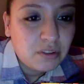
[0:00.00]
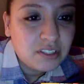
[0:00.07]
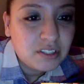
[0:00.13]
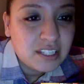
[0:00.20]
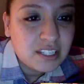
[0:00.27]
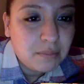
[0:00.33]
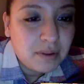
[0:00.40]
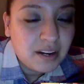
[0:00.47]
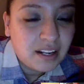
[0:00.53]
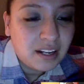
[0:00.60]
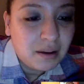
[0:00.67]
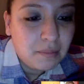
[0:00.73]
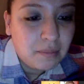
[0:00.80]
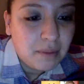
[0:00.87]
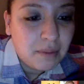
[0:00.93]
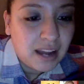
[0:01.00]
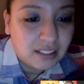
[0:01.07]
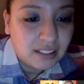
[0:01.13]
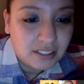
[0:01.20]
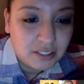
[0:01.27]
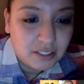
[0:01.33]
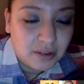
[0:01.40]
skip it and come
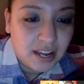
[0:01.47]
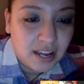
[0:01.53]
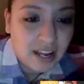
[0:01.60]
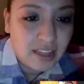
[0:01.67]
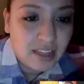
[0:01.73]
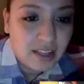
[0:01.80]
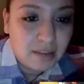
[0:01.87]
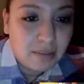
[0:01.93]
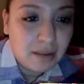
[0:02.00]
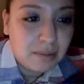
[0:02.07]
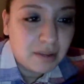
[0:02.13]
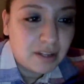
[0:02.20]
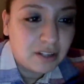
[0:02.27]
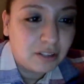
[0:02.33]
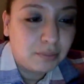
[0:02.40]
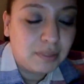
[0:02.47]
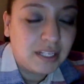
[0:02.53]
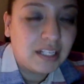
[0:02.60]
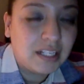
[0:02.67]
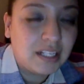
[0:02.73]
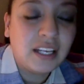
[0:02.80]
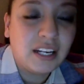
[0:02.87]
back to it, and then maybe it'll be
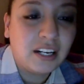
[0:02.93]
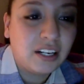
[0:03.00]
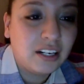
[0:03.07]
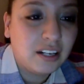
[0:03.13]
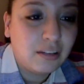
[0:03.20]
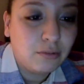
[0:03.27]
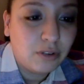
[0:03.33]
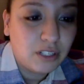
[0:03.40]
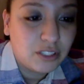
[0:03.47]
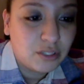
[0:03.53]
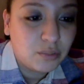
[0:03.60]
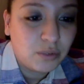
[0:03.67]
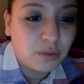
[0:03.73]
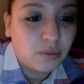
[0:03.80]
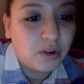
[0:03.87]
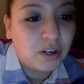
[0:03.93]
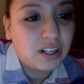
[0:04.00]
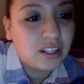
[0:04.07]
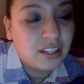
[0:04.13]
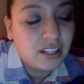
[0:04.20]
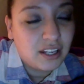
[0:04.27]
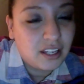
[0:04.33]
clear once we work
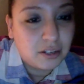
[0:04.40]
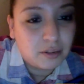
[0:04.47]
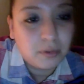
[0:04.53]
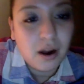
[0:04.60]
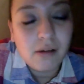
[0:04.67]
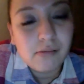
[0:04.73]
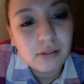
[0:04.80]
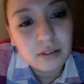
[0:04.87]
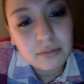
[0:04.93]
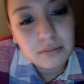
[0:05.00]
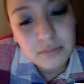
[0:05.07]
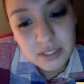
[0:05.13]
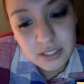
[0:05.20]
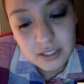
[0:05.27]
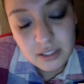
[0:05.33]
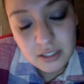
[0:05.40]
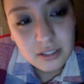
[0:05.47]
the other problems.